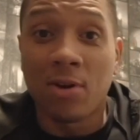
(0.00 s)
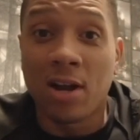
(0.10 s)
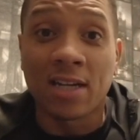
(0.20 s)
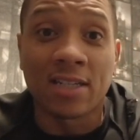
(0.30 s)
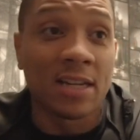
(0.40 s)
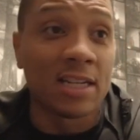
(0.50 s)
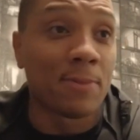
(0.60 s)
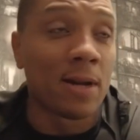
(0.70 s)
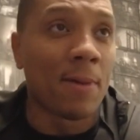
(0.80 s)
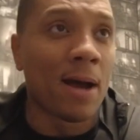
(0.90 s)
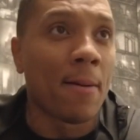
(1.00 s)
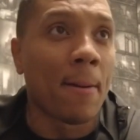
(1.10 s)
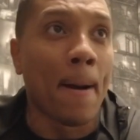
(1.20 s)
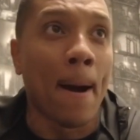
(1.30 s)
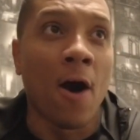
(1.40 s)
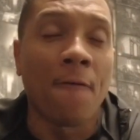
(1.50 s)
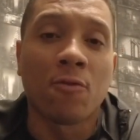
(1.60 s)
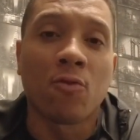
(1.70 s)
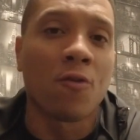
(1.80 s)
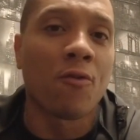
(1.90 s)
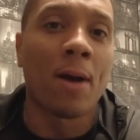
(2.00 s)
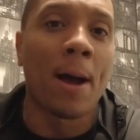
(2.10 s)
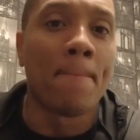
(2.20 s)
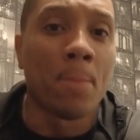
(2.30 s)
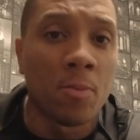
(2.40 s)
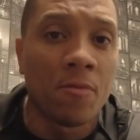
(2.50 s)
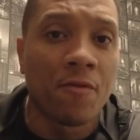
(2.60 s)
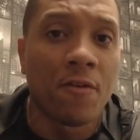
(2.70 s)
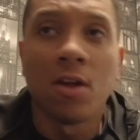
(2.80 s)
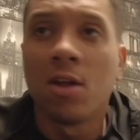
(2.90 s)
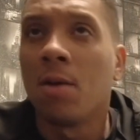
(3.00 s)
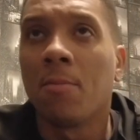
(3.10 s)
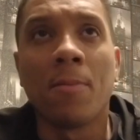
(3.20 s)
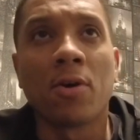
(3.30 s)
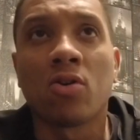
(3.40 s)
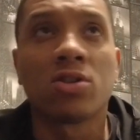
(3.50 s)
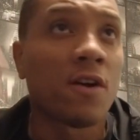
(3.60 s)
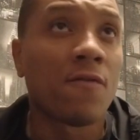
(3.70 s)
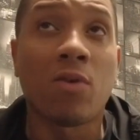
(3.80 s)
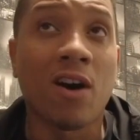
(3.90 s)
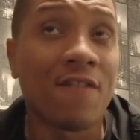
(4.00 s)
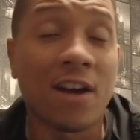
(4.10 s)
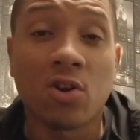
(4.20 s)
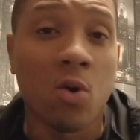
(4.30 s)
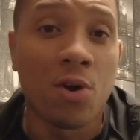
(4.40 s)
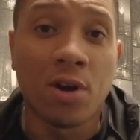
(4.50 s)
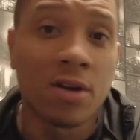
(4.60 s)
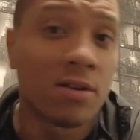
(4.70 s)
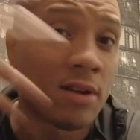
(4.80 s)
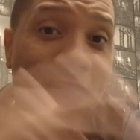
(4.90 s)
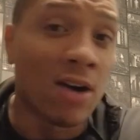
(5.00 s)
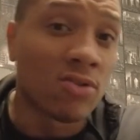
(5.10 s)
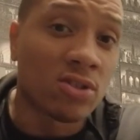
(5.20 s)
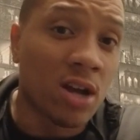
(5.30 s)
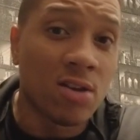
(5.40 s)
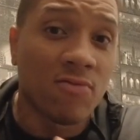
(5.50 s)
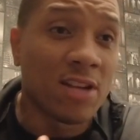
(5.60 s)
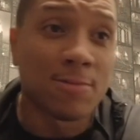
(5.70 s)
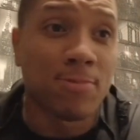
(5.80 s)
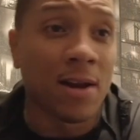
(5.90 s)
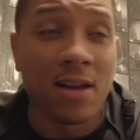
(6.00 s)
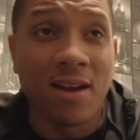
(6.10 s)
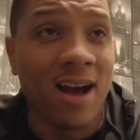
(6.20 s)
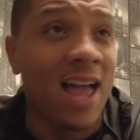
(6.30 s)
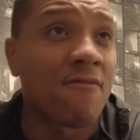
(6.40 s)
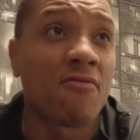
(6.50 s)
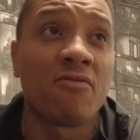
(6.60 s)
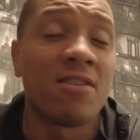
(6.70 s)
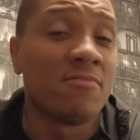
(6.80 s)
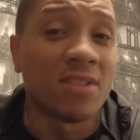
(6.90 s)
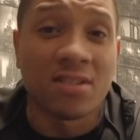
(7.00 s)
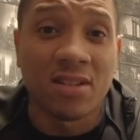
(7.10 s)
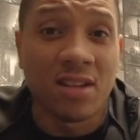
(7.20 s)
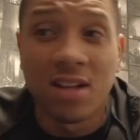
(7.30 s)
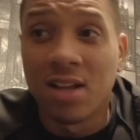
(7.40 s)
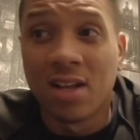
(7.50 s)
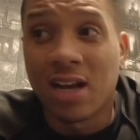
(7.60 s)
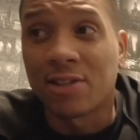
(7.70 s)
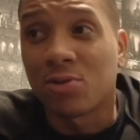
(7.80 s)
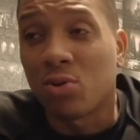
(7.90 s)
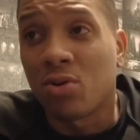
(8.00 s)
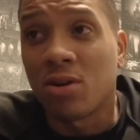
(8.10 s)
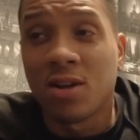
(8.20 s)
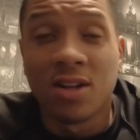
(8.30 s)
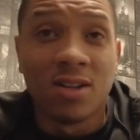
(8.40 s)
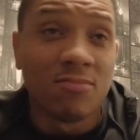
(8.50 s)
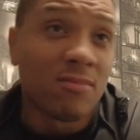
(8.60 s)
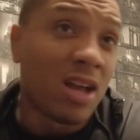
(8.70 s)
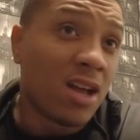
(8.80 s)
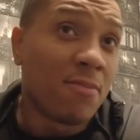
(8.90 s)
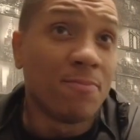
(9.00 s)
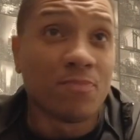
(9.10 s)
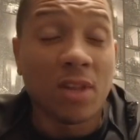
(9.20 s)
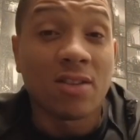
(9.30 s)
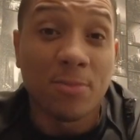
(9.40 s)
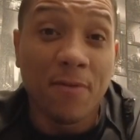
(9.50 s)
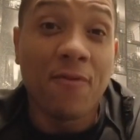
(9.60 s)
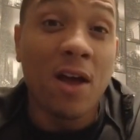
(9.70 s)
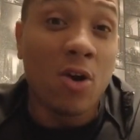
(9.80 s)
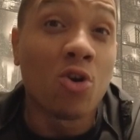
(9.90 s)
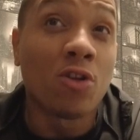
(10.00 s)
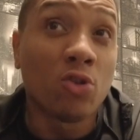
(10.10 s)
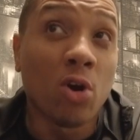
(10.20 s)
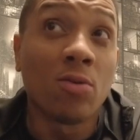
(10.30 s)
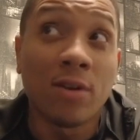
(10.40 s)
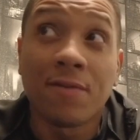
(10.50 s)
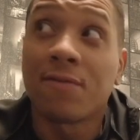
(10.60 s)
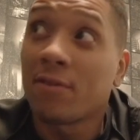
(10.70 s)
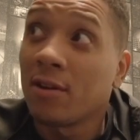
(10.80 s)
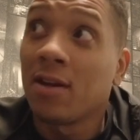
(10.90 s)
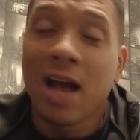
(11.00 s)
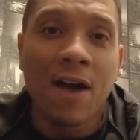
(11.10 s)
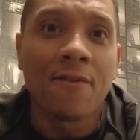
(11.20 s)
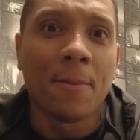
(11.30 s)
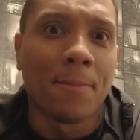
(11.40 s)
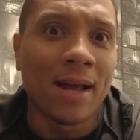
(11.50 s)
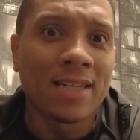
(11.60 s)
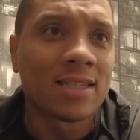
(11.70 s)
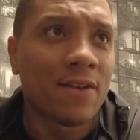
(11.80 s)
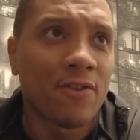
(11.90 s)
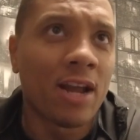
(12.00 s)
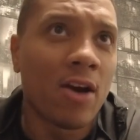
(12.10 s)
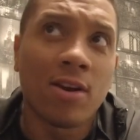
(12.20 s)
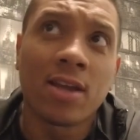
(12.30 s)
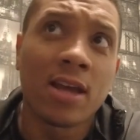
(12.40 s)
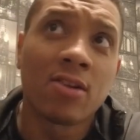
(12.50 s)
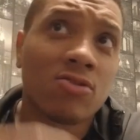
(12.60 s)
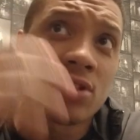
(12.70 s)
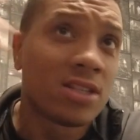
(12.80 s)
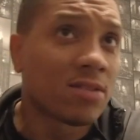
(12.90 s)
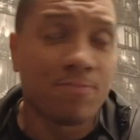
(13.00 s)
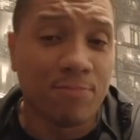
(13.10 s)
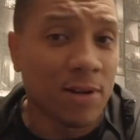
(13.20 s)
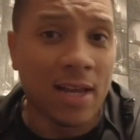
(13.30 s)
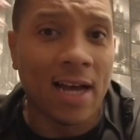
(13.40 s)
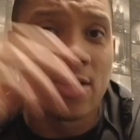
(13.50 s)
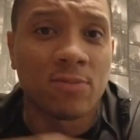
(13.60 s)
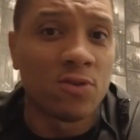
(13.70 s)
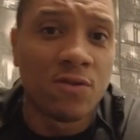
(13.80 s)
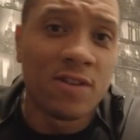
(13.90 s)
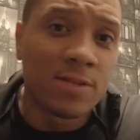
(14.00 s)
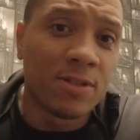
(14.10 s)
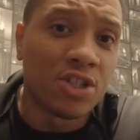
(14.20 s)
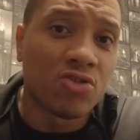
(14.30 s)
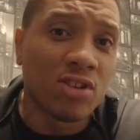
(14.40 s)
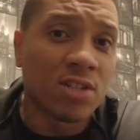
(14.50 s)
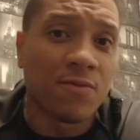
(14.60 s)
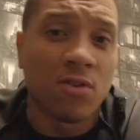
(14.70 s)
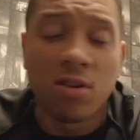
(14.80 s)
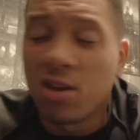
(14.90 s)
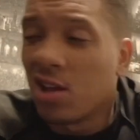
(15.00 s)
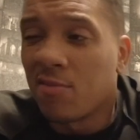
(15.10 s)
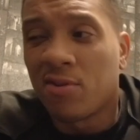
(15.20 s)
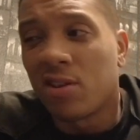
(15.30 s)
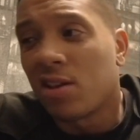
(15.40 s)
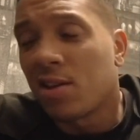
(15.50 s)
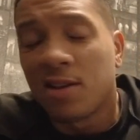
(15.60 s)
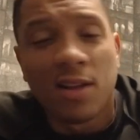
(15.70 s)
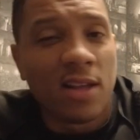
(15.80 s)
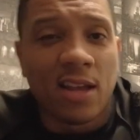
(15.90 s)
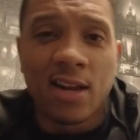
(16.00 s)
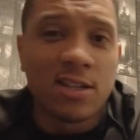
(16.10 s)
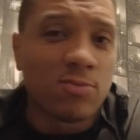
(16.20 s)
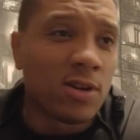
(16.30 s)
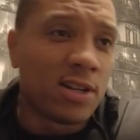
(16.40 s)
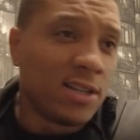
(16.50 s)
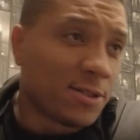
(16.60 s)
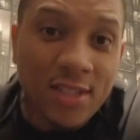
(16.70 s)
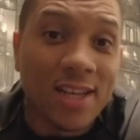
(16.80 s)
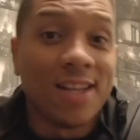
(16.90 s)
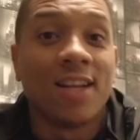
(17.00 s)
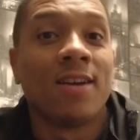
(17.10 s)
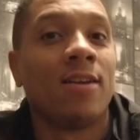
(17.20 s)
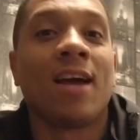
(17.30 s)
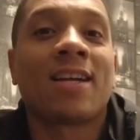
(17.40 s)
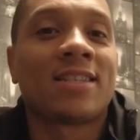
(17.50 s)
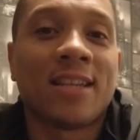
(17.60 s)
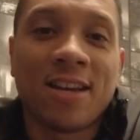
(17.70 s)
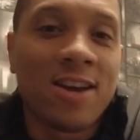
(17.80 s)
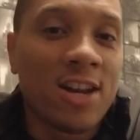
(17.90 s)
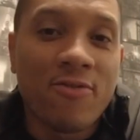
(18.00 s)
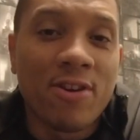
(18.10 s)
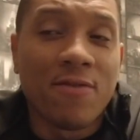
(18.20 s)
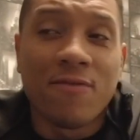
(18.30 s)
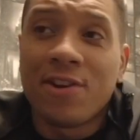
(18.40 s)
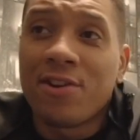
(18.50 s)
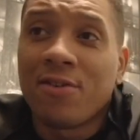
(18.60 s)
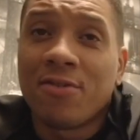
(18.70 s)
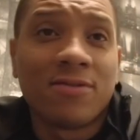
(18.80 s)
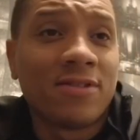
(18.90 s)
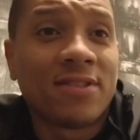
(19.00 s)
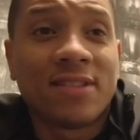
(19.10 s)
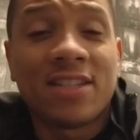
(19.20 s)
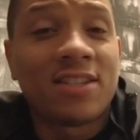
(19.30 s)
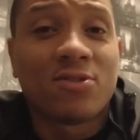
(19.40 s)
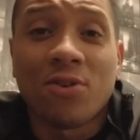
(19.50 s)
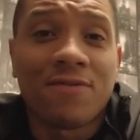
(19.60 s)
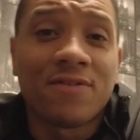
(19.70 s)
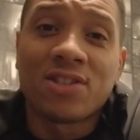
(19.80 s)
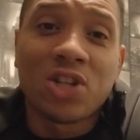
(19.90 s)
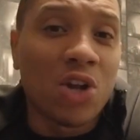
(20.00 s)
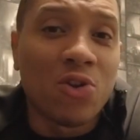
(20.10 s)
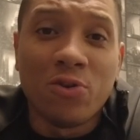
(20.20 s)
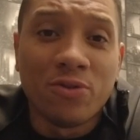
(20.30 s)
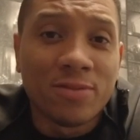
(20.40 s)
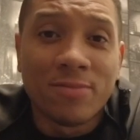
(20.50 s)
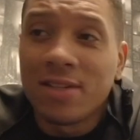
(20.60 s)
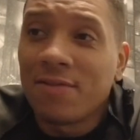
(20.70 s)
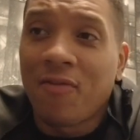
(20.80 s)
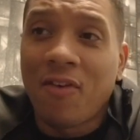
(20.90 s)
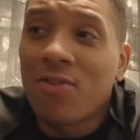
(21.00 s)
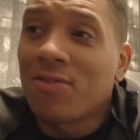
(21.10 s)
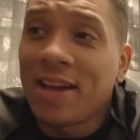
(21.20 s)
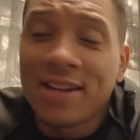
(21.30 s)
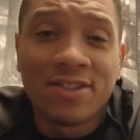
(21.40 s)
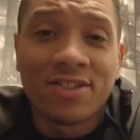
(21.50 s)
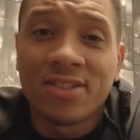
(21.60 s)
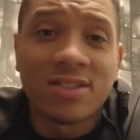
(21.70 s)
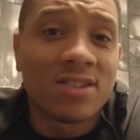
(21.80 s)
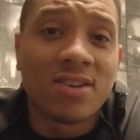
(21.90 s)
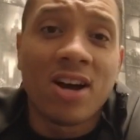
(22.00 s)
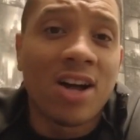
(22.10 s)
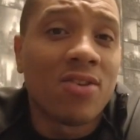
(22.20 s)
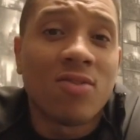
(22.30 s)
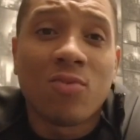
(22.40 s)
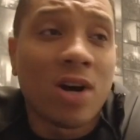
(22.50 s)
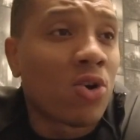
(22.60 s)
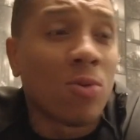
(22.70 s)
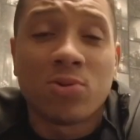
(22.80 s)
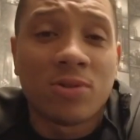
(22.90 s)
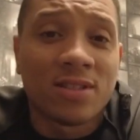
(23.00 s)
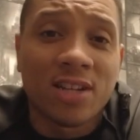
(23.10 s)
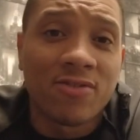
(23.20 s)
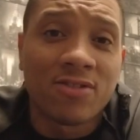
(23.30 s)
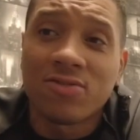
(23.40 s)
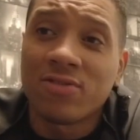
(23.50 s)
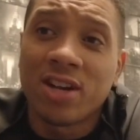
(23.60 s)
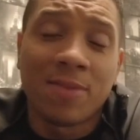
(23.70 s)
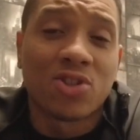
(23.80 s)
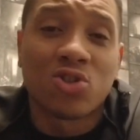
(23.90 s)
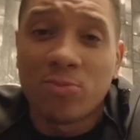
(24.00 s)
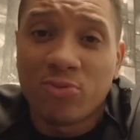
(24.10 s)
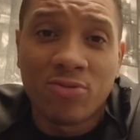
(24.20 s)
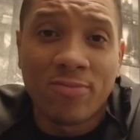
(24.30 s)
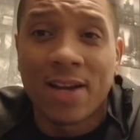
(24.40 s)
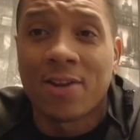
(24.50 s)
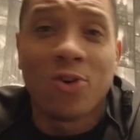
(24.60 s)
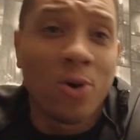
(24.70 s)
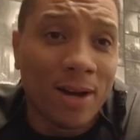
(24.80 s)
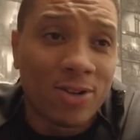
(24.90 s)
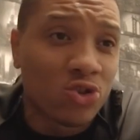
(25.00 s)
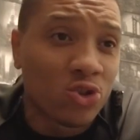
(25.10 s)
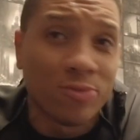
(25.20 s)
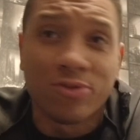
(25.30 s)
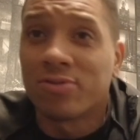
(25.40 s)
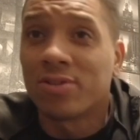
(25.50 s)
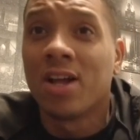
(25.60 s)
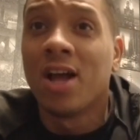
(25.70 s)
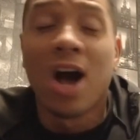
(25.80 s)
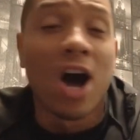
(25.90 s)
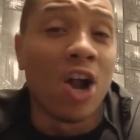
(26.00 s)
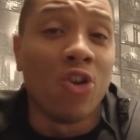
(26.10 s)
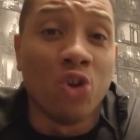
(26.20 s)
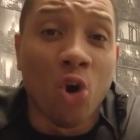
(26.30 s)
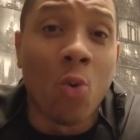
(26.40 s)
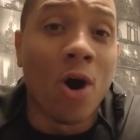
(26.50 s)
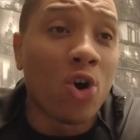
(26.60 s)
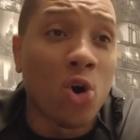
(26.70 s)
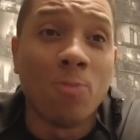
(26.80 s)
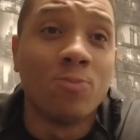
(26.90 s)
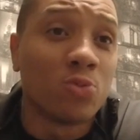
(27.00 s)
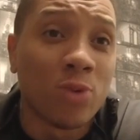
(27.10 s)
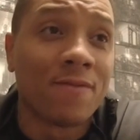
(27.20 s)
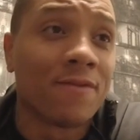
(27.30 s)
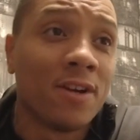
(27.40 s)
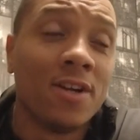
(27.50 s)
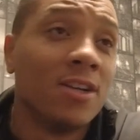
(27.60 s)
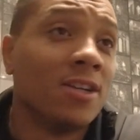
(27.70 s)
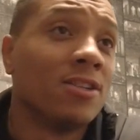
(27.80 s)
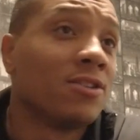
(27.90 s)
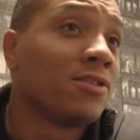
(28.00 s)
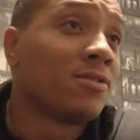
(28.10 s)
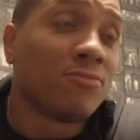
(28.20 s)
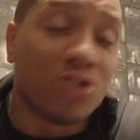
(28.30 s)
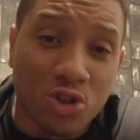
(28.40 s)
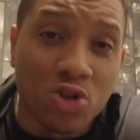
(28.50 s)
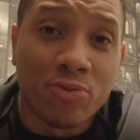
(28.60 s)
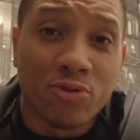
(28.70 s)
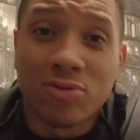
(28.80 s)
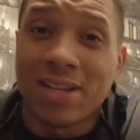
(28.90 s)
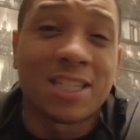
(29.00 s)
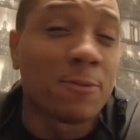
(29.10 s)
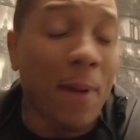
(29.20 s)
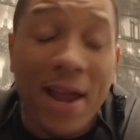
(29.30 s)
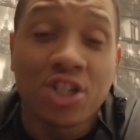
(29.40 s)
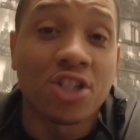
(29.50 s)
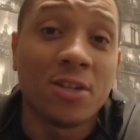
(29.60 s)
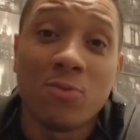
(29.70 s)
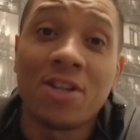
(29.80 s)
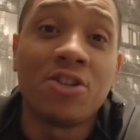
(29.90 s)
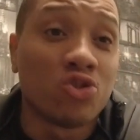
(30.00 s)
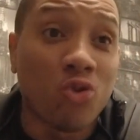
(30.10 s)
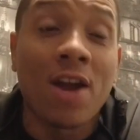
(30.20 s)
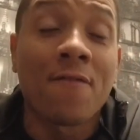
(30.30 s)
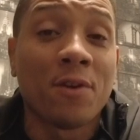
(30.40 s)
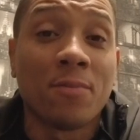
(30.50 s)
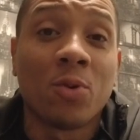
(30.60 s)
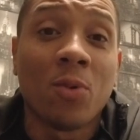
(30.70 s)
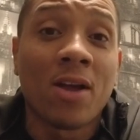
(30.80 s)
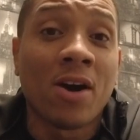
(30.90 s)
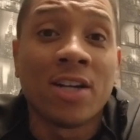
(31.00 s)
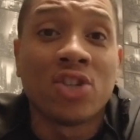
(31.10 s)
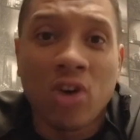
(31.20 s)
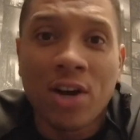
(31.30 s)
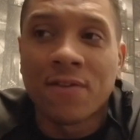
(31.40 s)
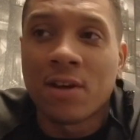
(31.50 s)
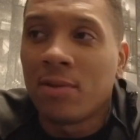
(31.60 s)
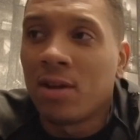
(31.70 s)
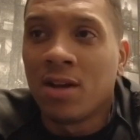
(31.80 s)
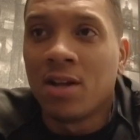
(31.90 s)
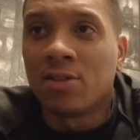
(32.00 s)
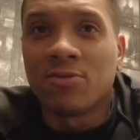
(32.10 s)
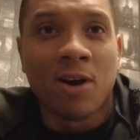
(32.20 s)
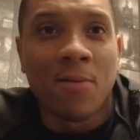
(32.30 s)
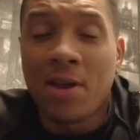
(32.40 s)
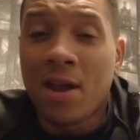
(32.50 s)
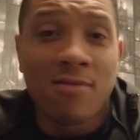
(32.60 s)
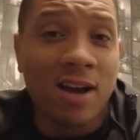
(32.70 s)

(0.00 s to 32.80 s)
But like I said, it's been about off the road for about a month, but because of what I've had going on outside of Race Planet, I haven't really missed it at all. To be fair, I have done with having a blast every now and again, because this bloody house moving's been stressful. But yeah, it is what it is. Like I said earlier in the video, this stuff is not new to me. Failed engines, yo, I know what comes with the territory. I'm a Subaru man, I know about Subarus. I know what comes with Subarus, especially when you drive them the way I drive them. You know what I mean?